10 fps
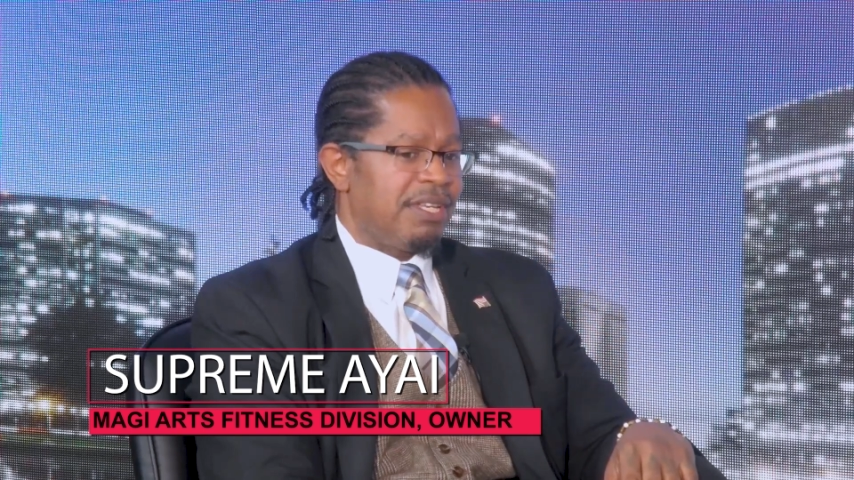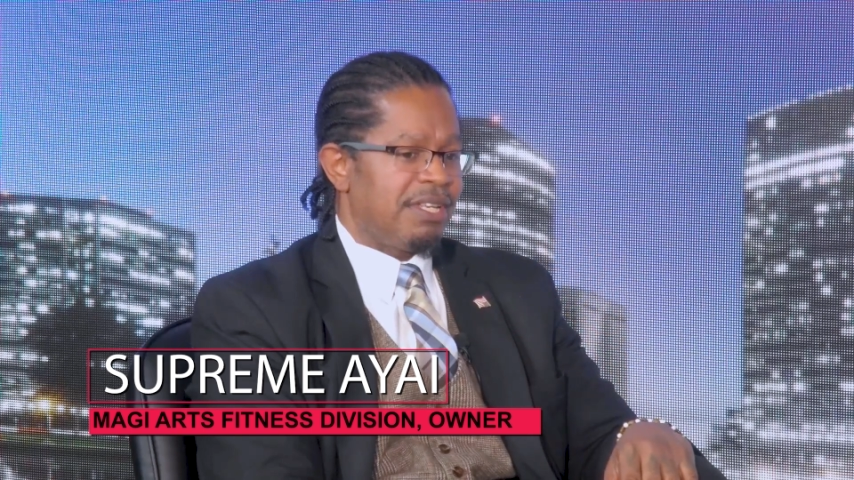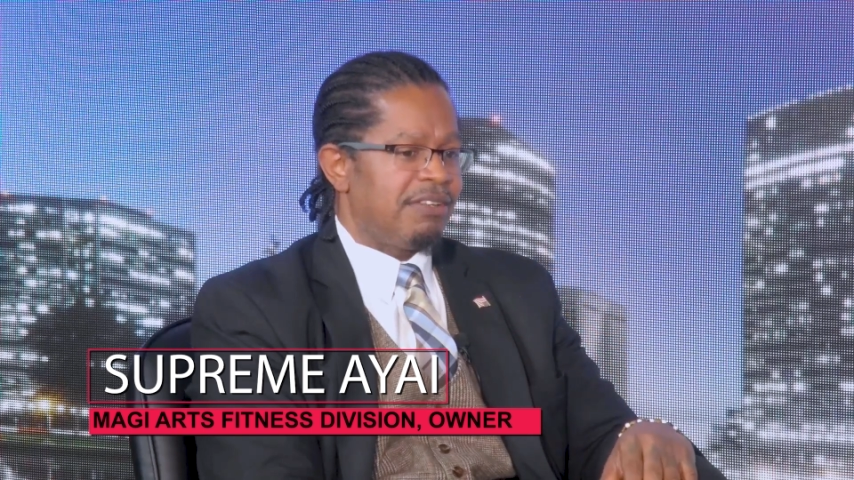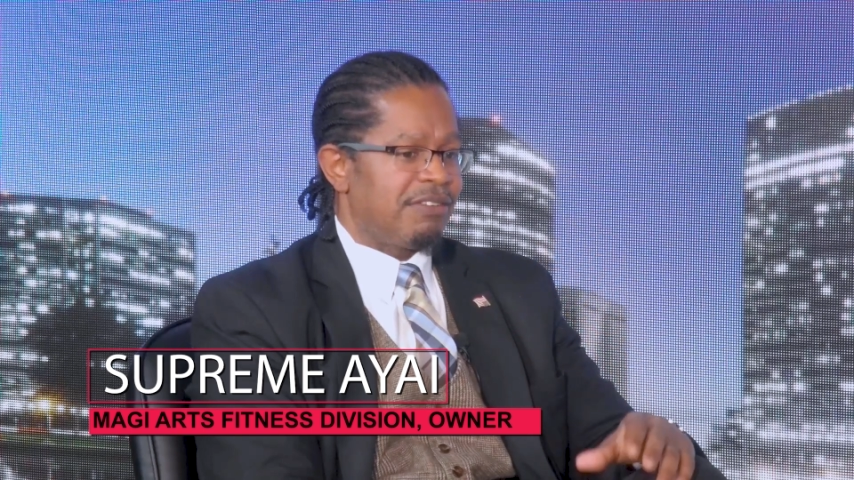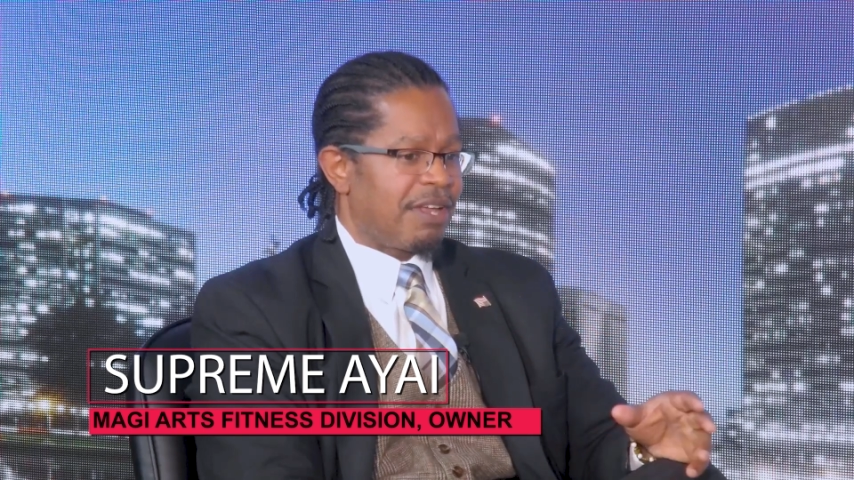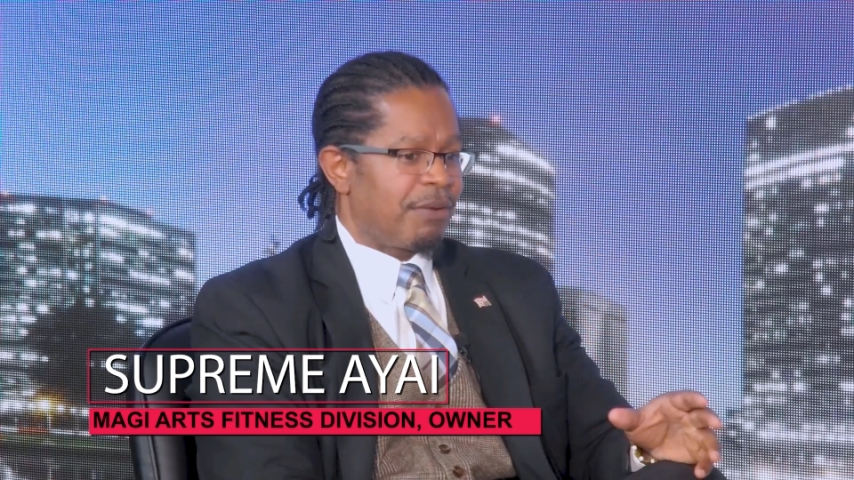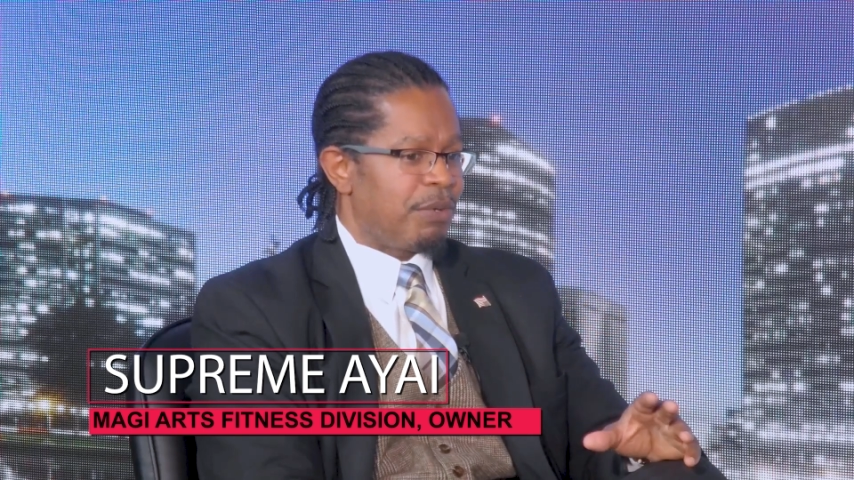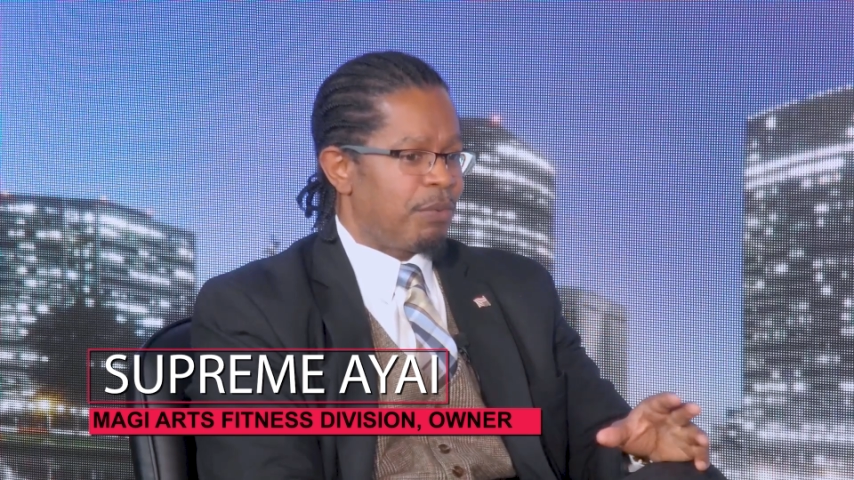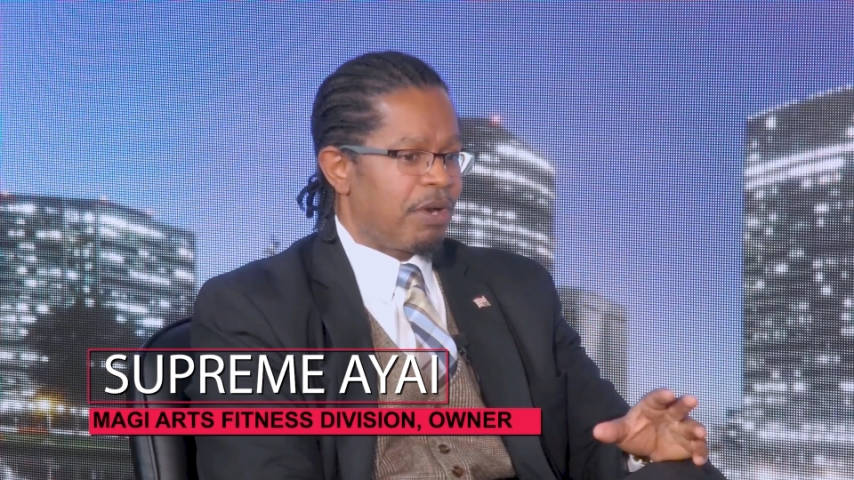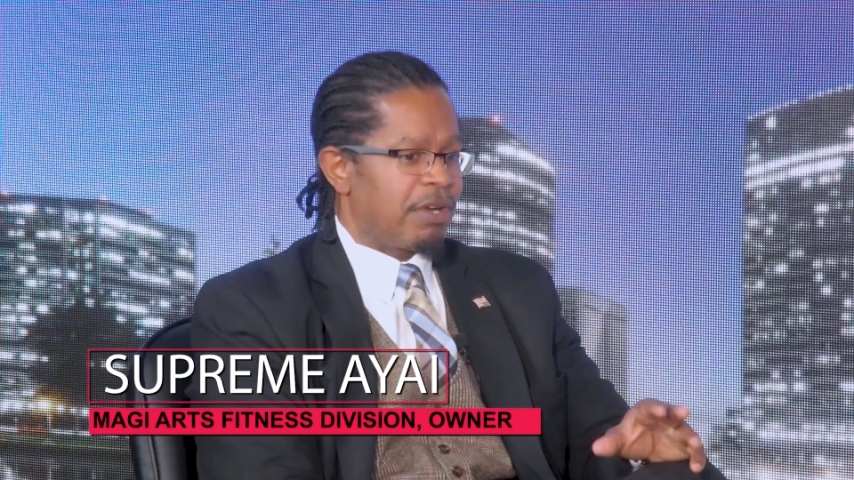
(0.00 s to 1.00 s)
and it's like
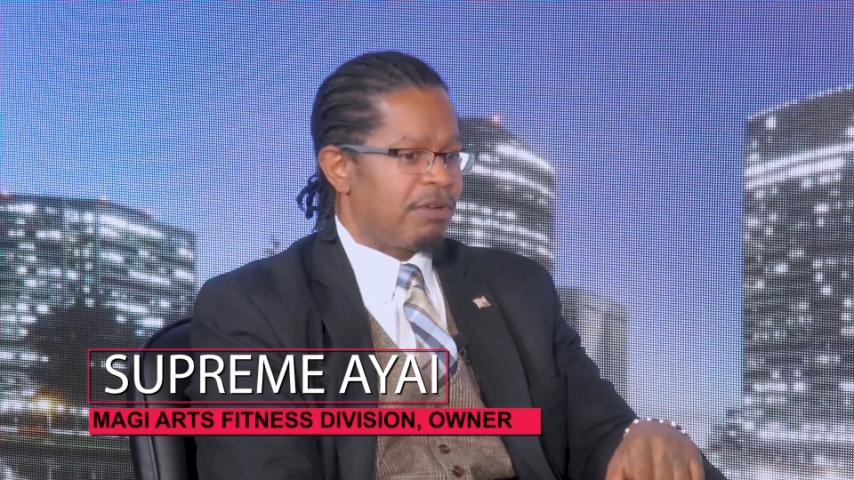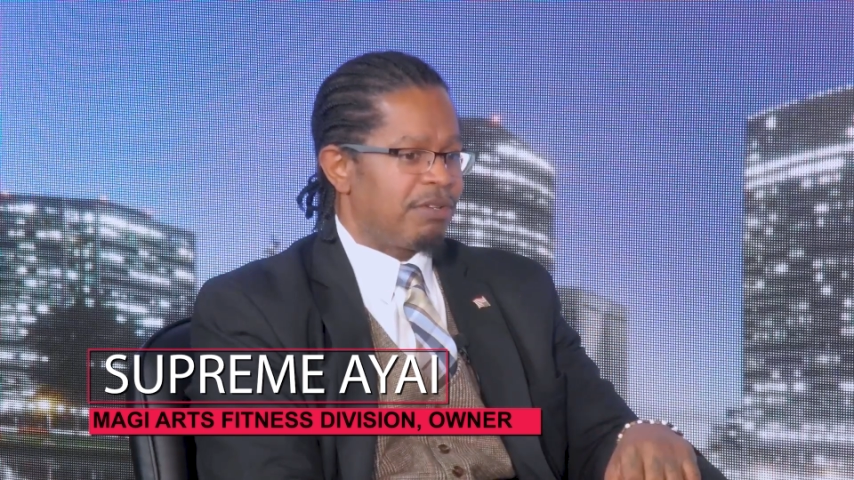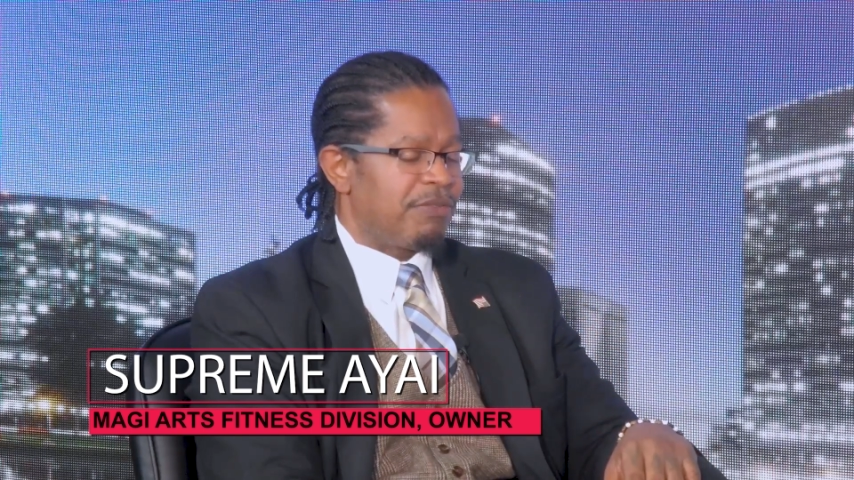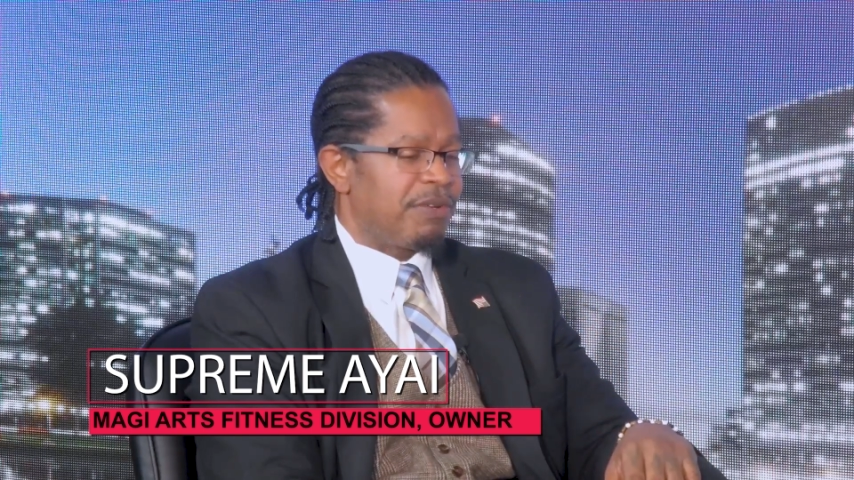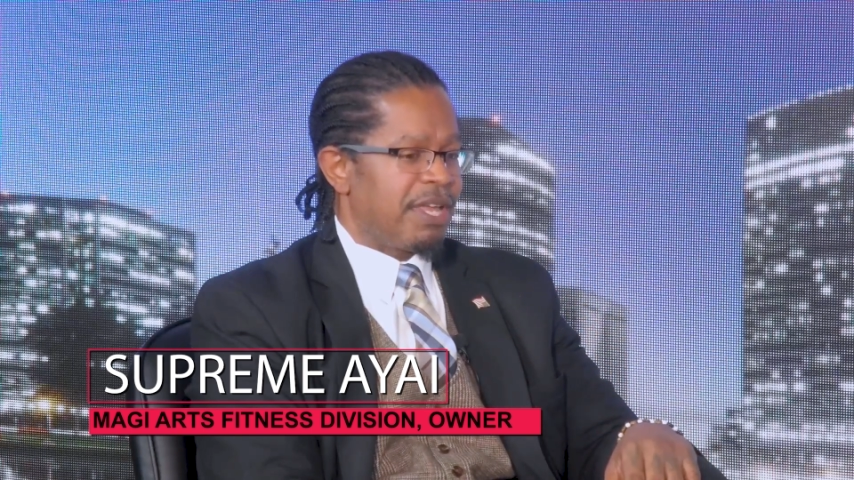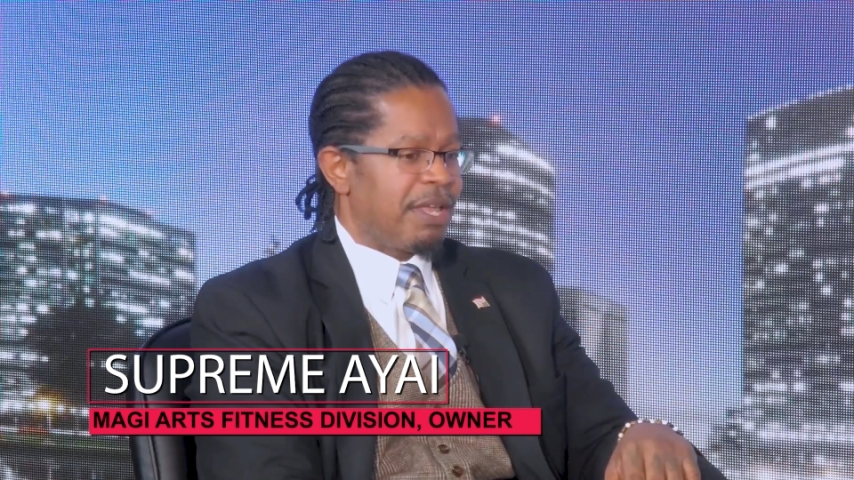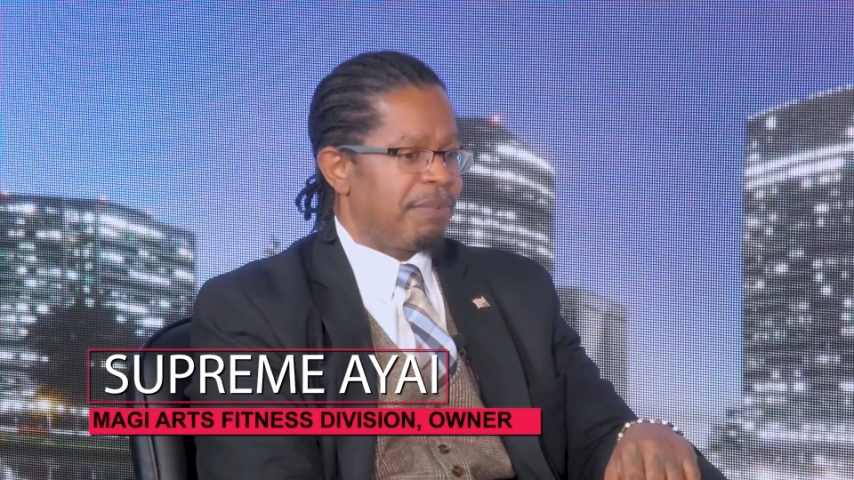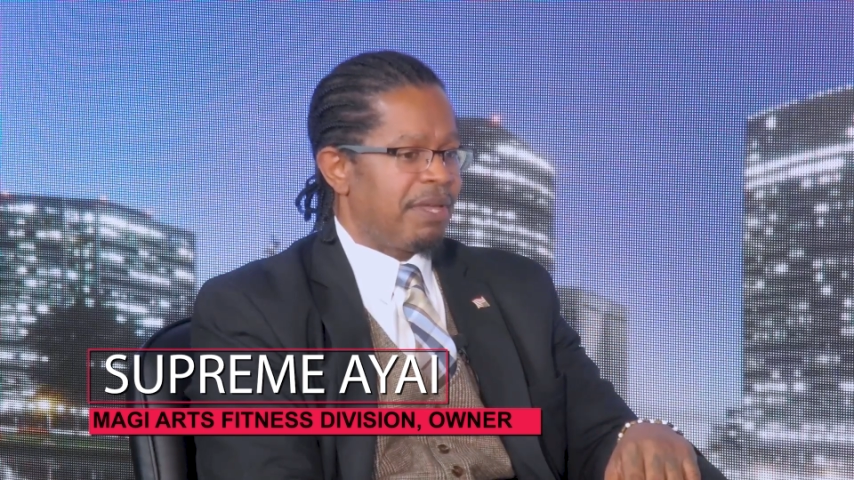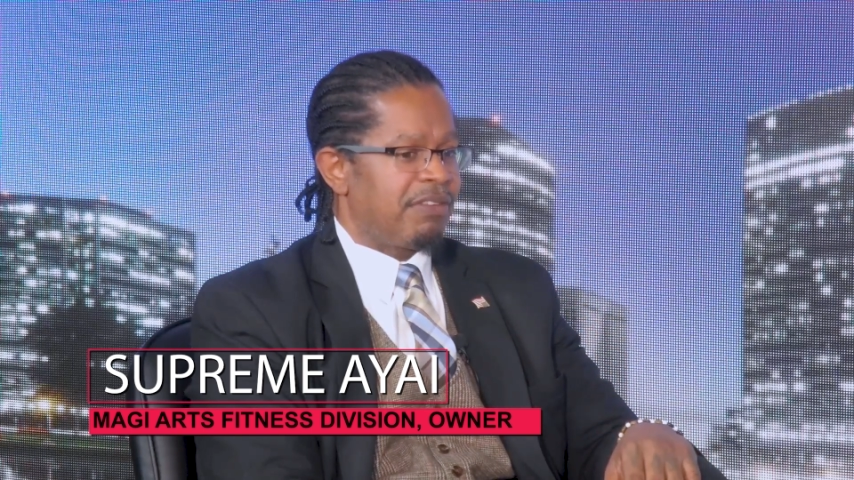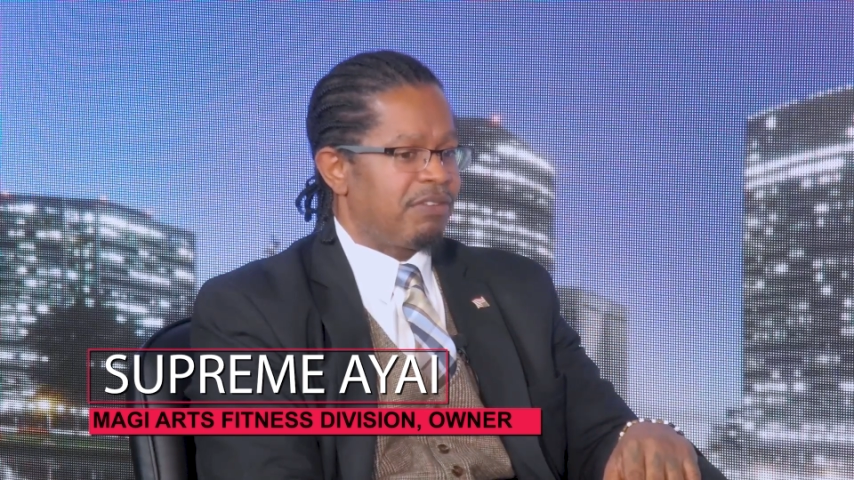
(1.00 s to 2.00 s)
we're working on different
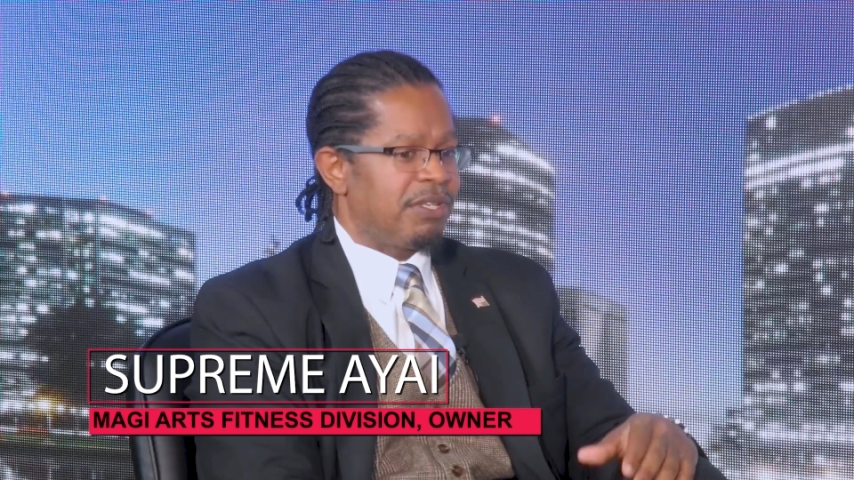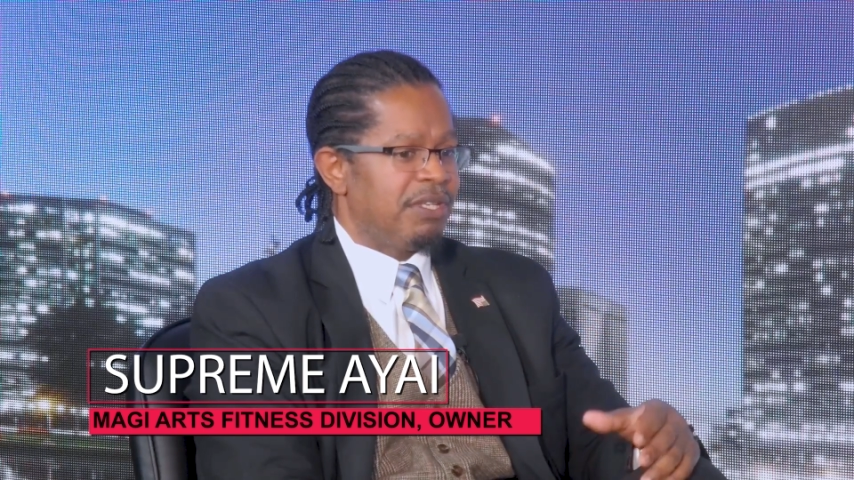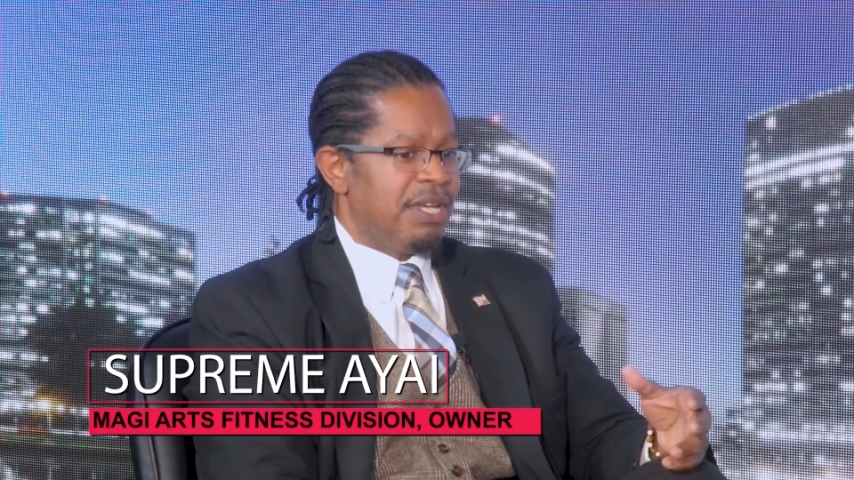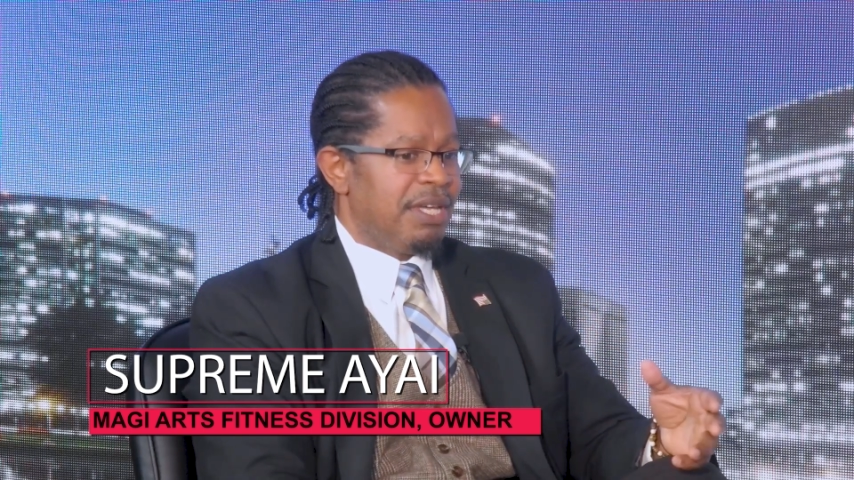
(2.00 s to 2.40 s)
campaigns to